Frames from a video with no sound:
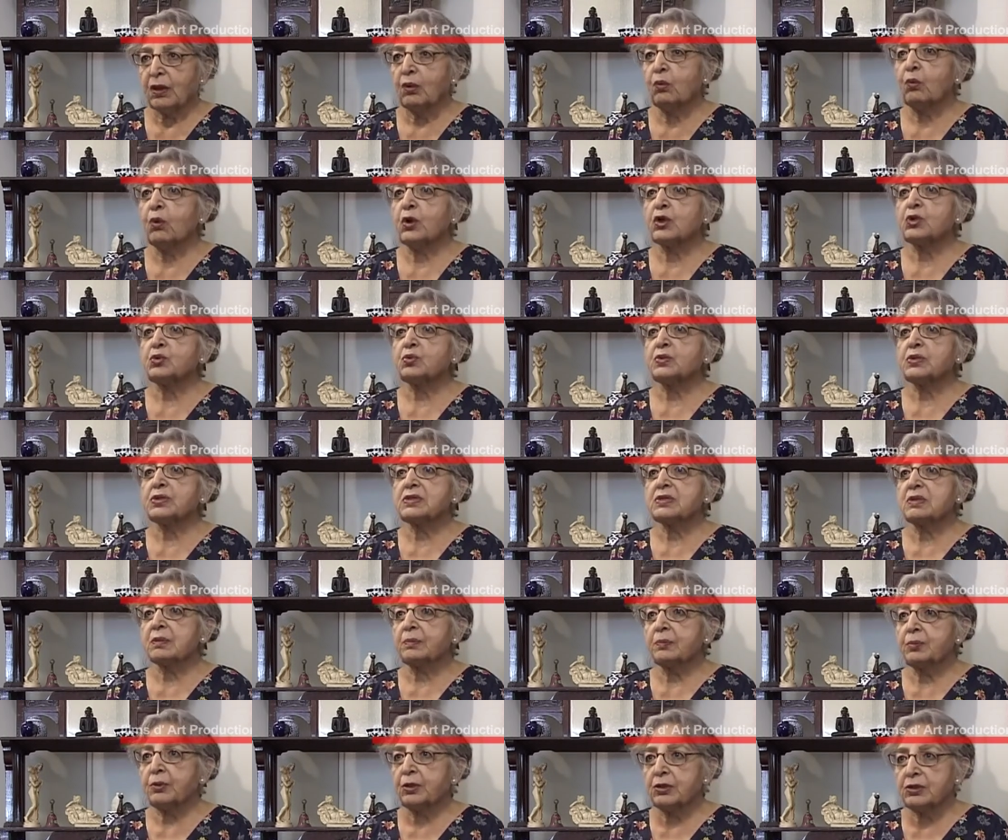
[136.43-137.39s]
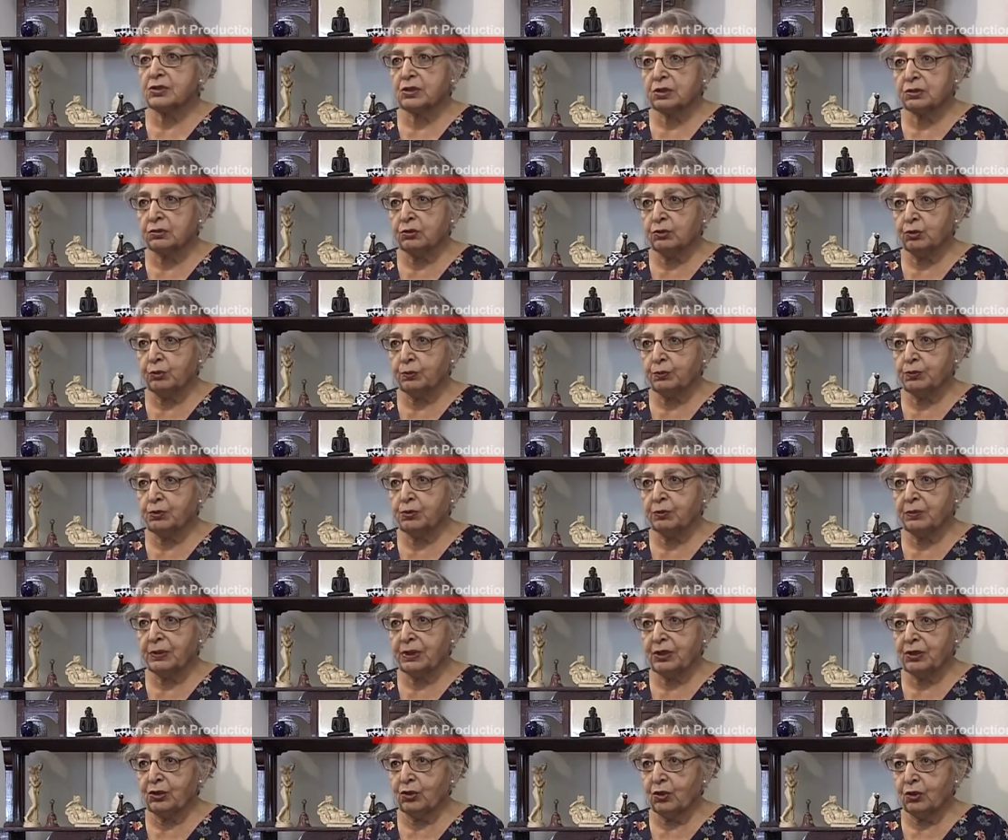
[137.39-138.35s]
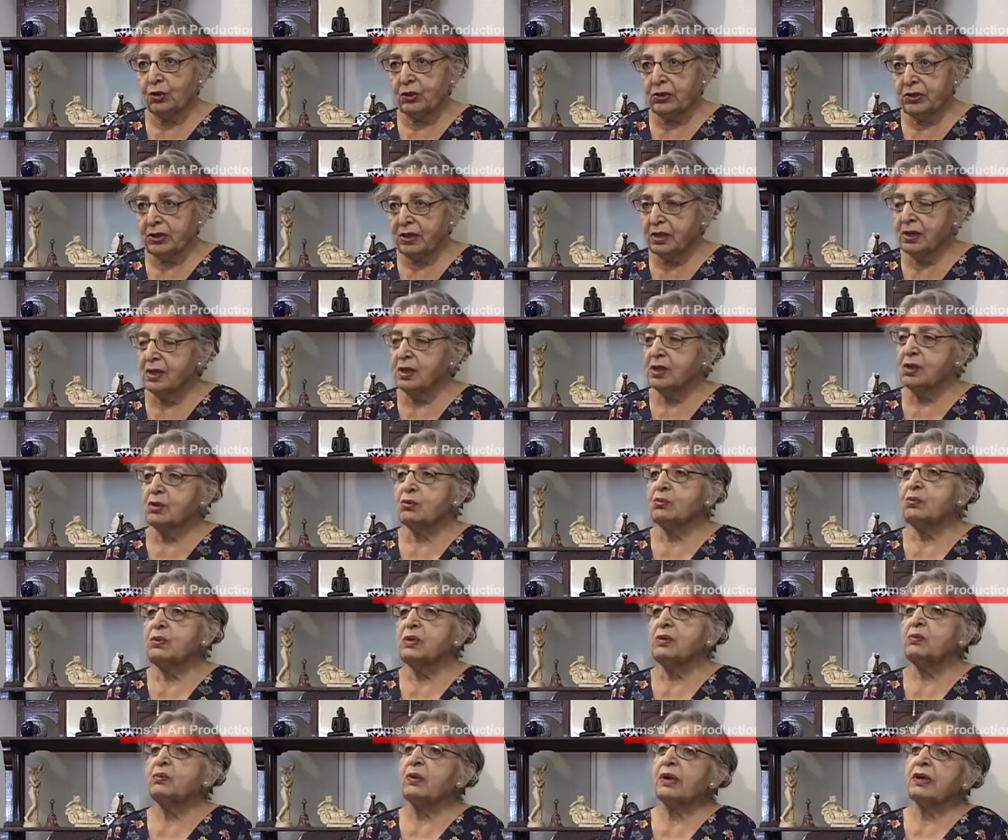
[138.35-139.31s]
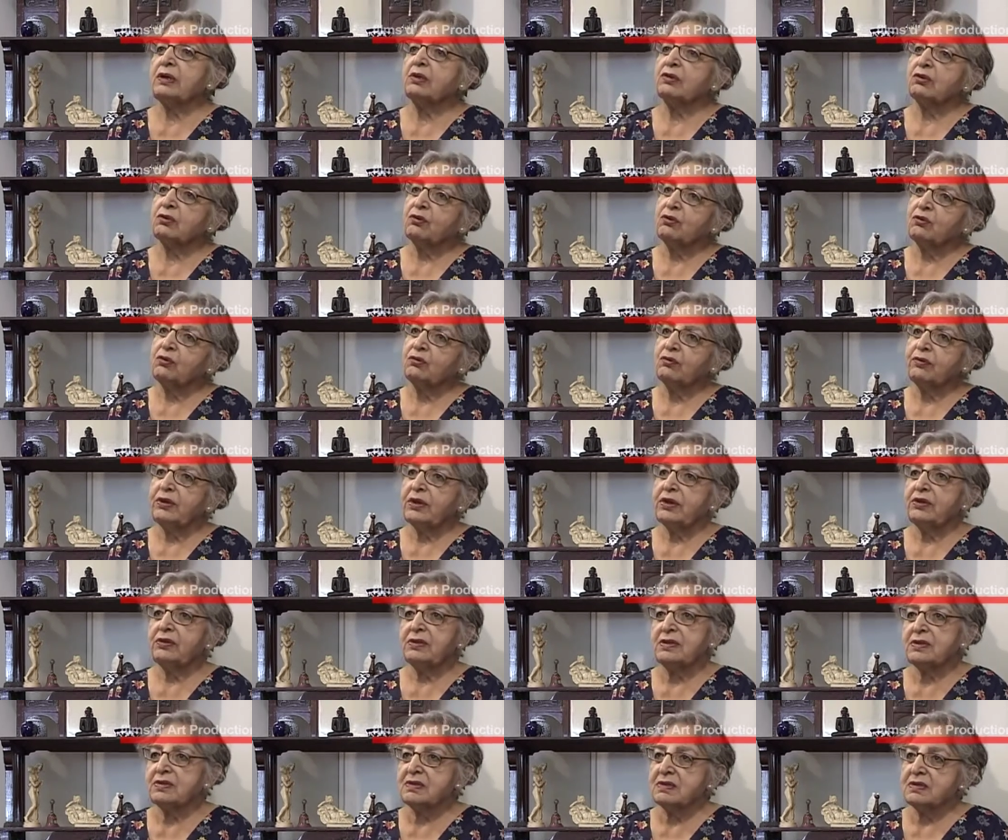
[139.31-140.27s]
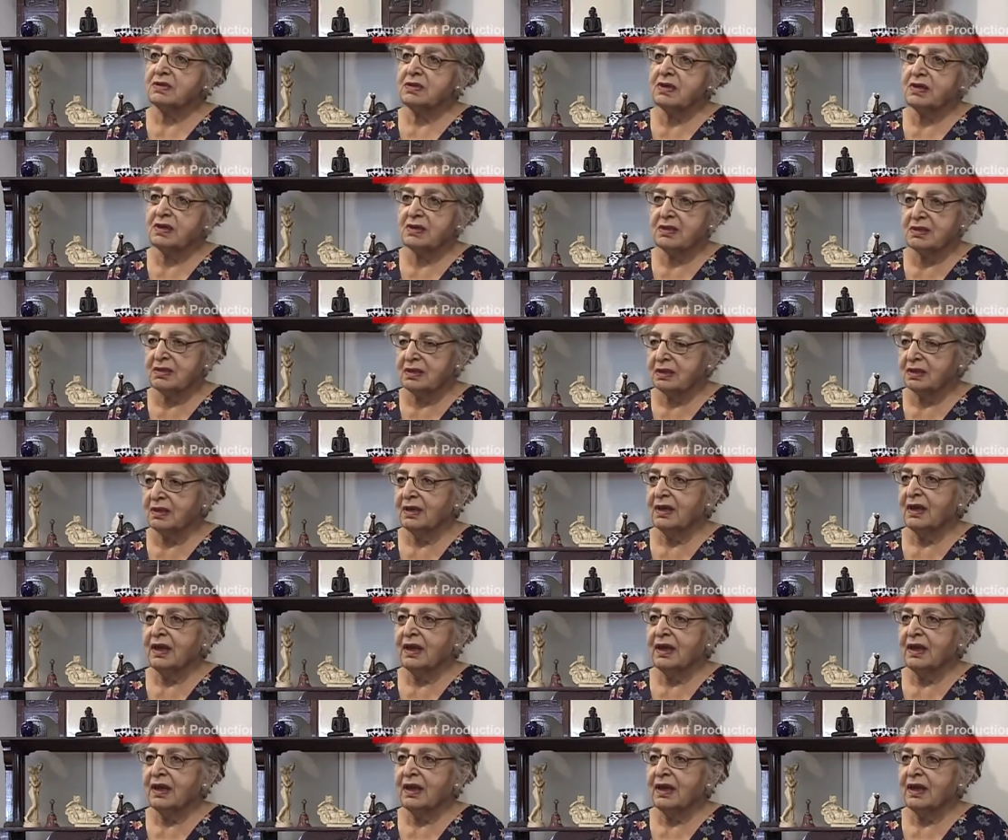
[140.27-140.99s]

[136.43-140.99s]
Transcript: What was the pressure group to be called? We went through various things